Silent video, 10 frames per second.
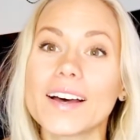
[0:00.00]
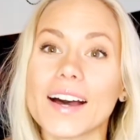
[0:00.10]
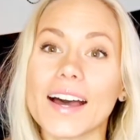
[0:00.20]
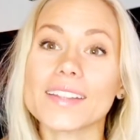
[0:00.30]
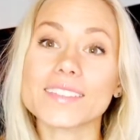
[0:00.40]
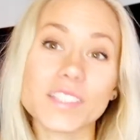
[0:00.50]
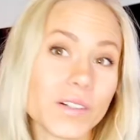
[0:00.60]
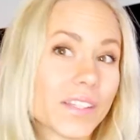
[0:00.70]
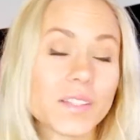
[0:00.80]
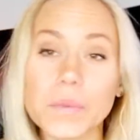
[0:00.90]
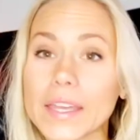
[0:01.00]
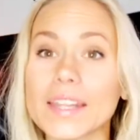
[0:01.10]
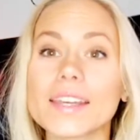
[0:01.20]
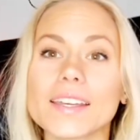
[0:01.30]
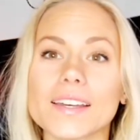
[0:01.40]
And so in the
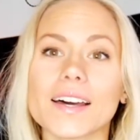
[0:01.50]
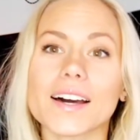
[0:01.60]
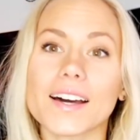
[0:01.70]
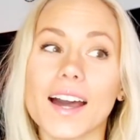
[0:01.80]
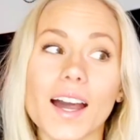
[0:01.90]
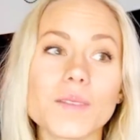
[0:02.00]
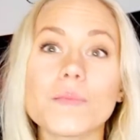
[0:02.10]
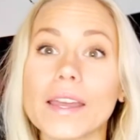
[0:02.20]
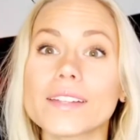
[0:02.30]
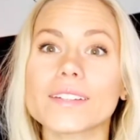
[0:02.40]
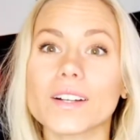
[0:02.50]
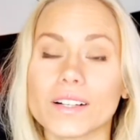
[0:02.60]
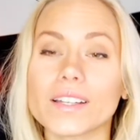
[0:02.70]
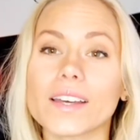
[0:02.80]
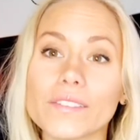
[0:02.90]
beginning, I made
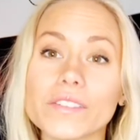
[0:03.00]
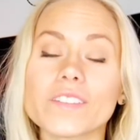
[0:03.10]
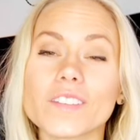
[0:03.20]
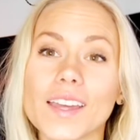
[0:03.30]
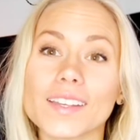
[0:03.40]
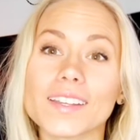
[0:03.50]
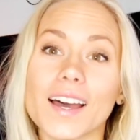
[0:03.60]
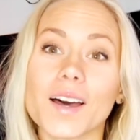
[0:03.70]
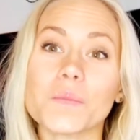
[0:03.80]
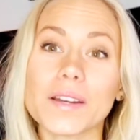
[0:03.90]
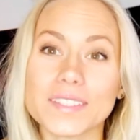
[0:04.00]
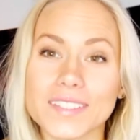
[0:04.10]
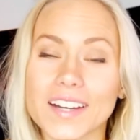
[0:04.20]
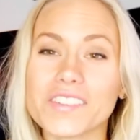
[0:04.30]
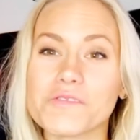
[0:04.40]
everything
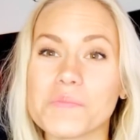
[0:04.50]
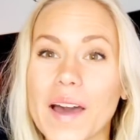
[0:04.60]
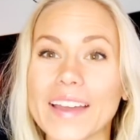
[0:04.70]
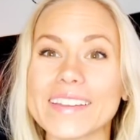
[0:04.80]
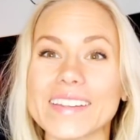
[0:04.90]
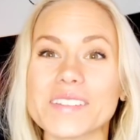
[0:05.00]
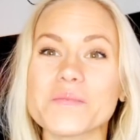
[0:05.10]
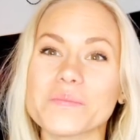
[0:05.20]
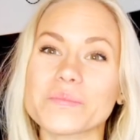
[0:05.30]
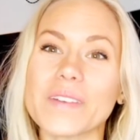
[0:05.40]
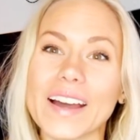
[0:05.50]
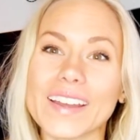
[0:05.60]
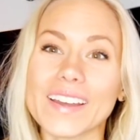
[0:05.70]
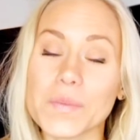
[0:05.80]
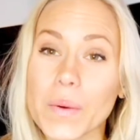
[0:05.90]
myself back in my
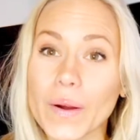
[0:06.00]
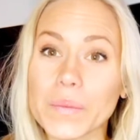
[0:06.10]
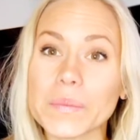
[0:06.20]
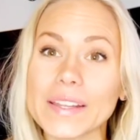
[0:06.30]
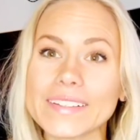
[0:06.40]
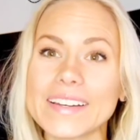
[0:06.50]
apartment,